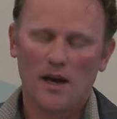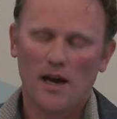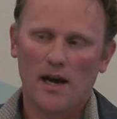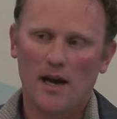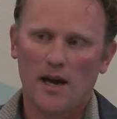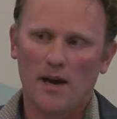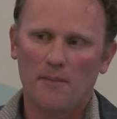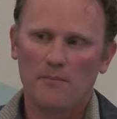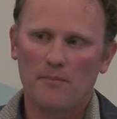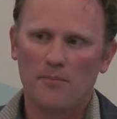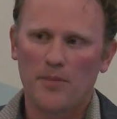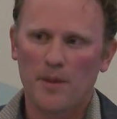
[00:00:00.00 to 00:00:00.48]

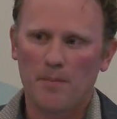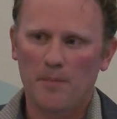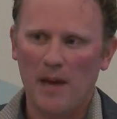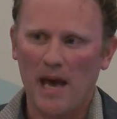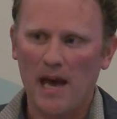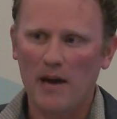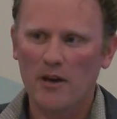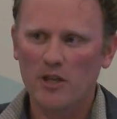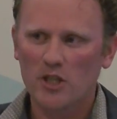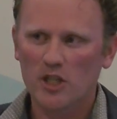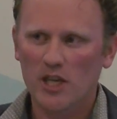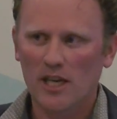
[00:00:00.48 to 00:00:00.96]
The
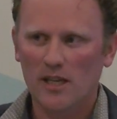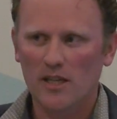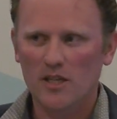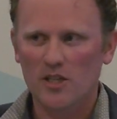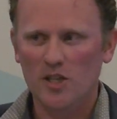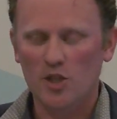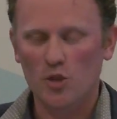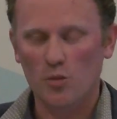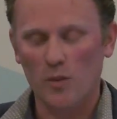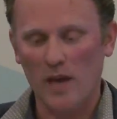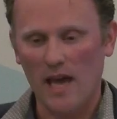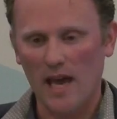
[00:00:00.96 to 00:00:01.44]
power
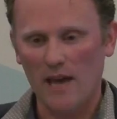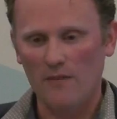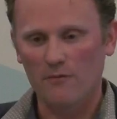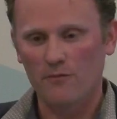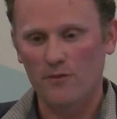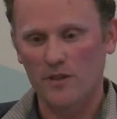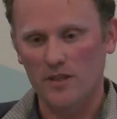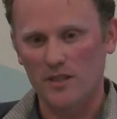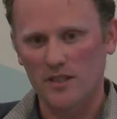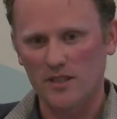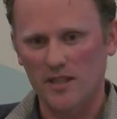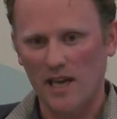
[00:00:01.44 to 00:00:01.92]
challenges we have
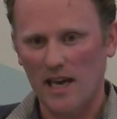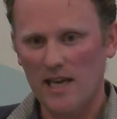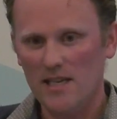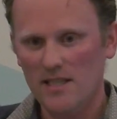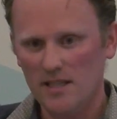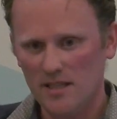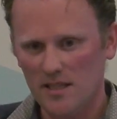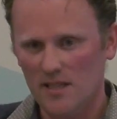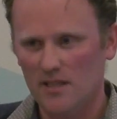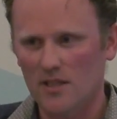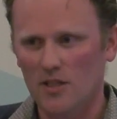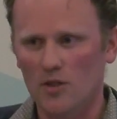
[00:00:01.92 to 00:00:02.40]
for
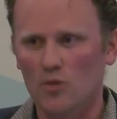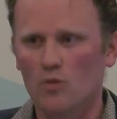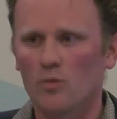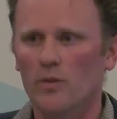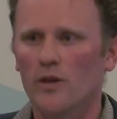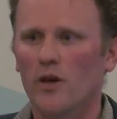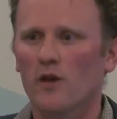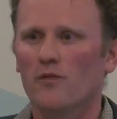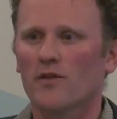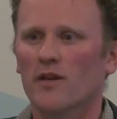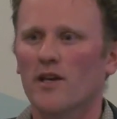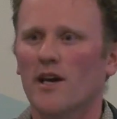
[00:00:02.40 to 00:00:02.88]
today's sensors will
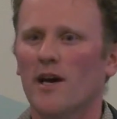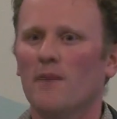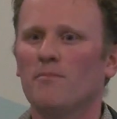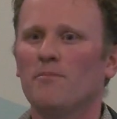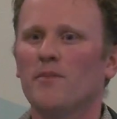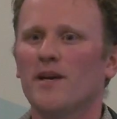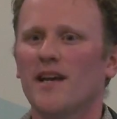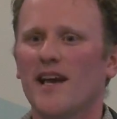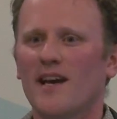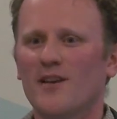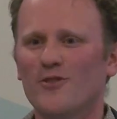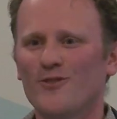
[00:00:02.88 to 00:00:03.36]
be overcome,
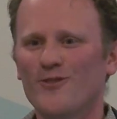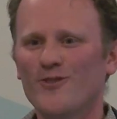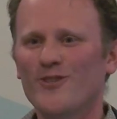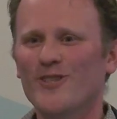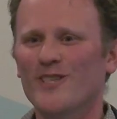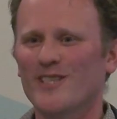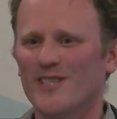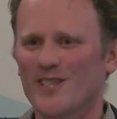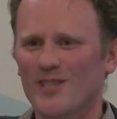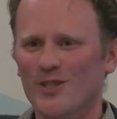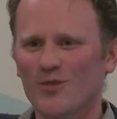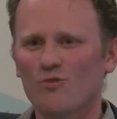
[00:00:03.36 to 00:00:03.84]
but our new
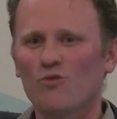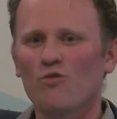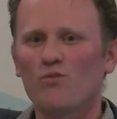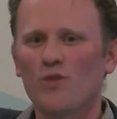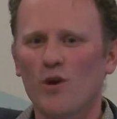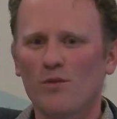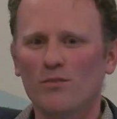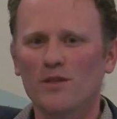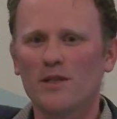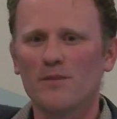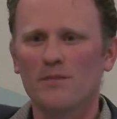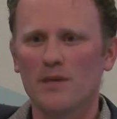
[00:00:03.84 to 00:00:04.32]
sensors will
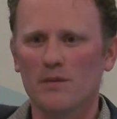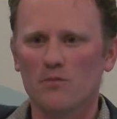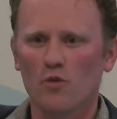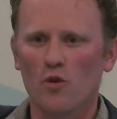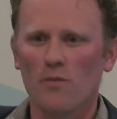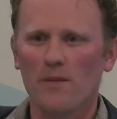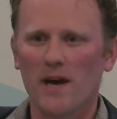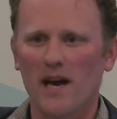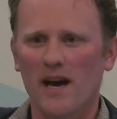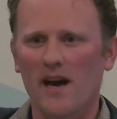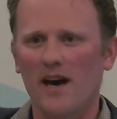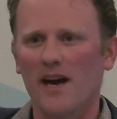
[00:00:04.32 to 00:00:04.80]
probably be
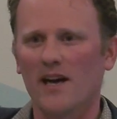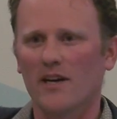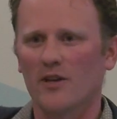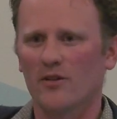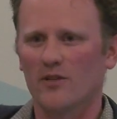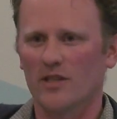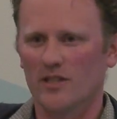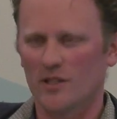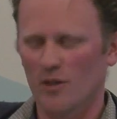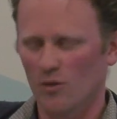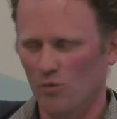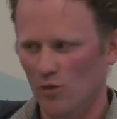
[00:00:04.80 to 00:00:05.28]
more power
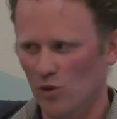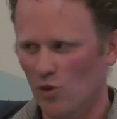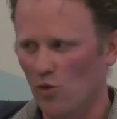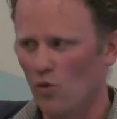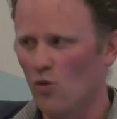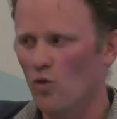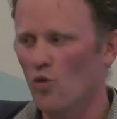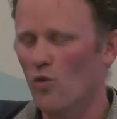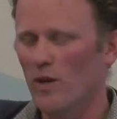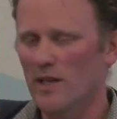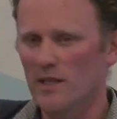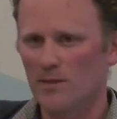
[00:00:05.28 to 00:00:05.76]
hungry, so we'll
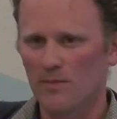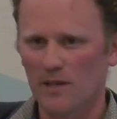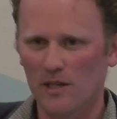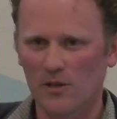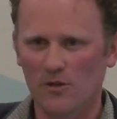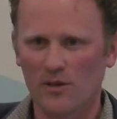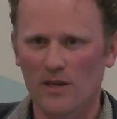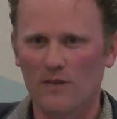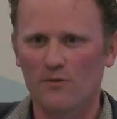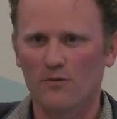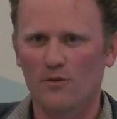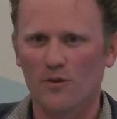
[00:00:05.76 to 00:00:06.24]
always be
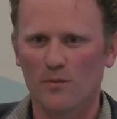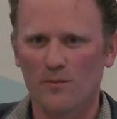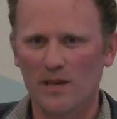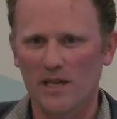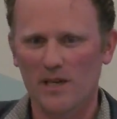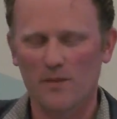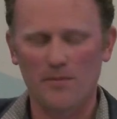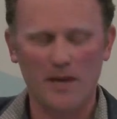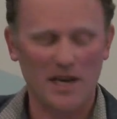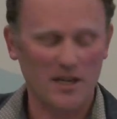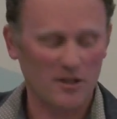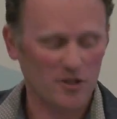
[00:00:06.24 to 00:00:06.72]
looking for a
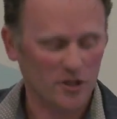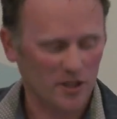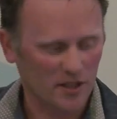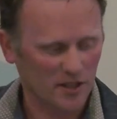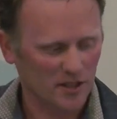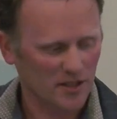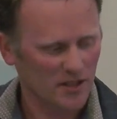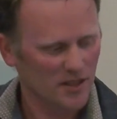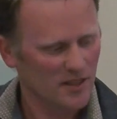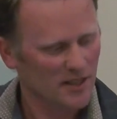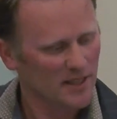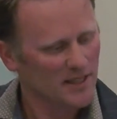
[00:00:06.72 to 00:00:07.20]
better battery.